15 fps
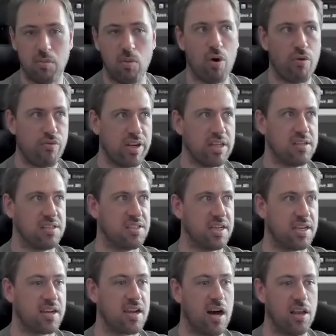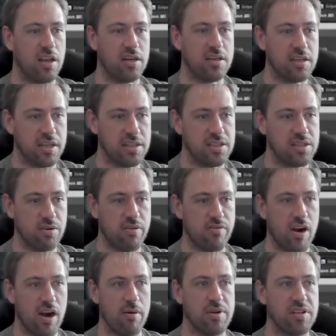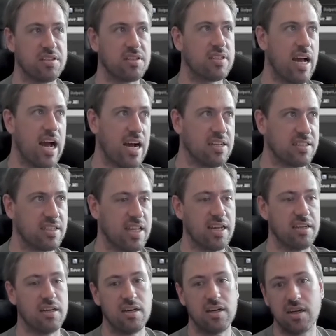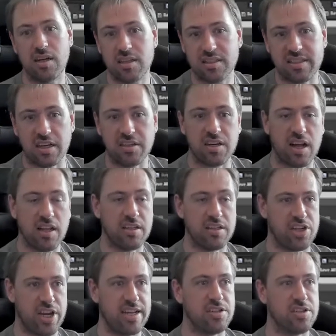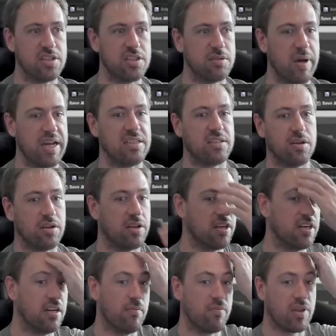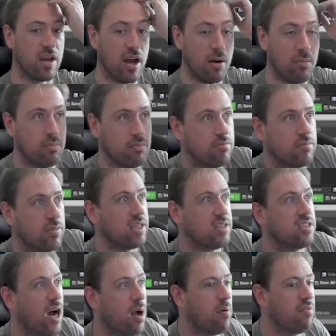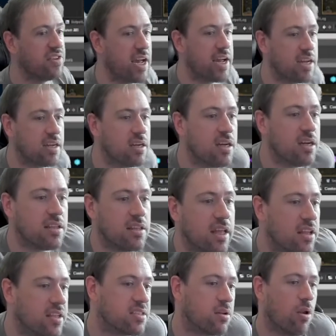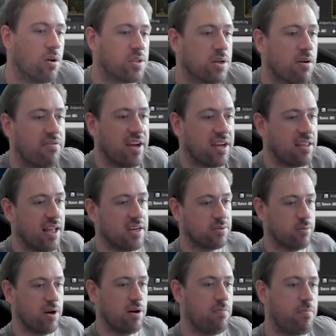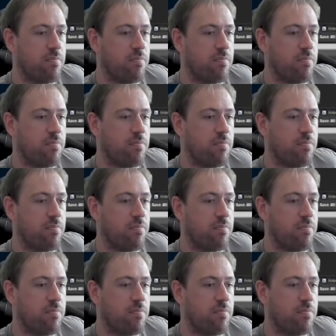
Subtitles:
more realistic color into your environments as that sun color changes based on the like time of day. This will also affect that as well.